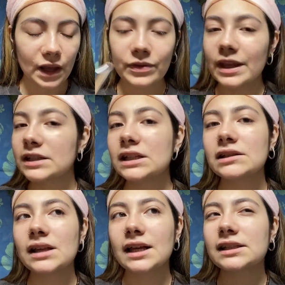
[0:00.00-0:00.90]
this is
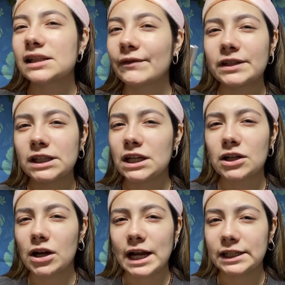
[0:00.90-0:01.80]
like $17
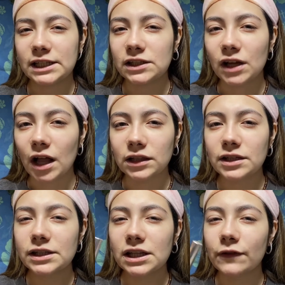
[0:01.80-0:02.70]
or
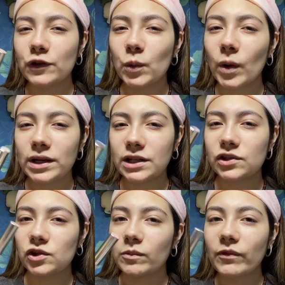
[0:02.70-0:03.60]
$18. If you want a
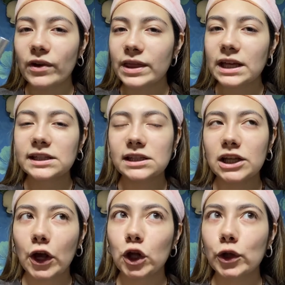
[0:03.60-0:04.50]
dupe for this, the
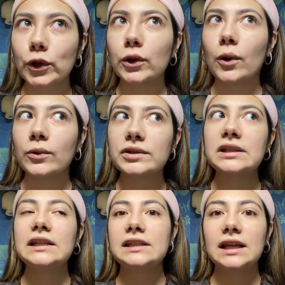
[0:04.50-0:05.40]

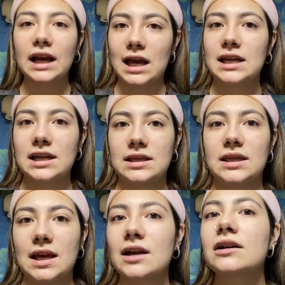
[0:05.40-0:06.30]
closest that I can
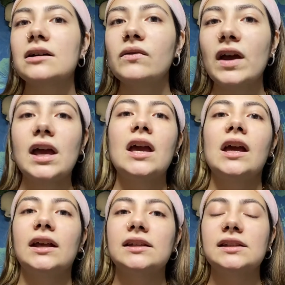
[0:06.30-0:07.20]
think of
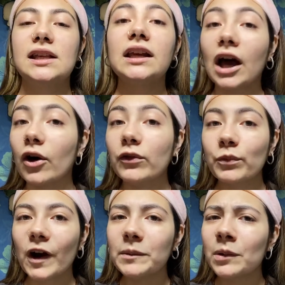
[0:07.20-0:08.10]
is the e.l.f.
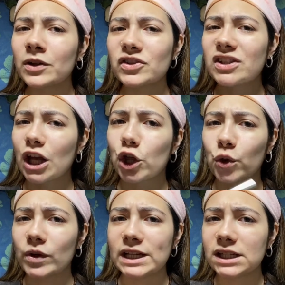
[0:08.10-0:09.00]
primer, which is like
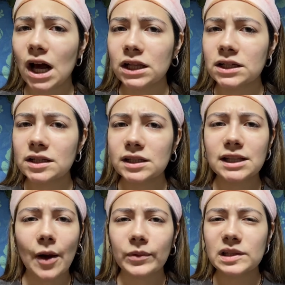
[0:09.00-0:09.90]
$3.
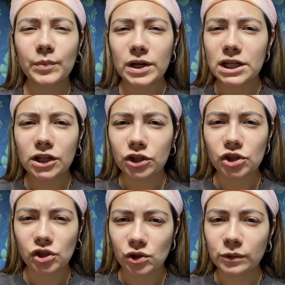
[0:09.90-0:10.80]
That one's pretty good
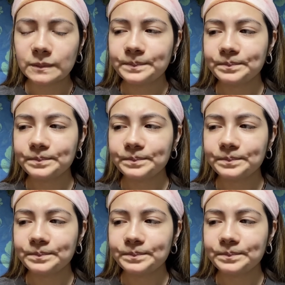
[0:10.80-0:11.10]
too.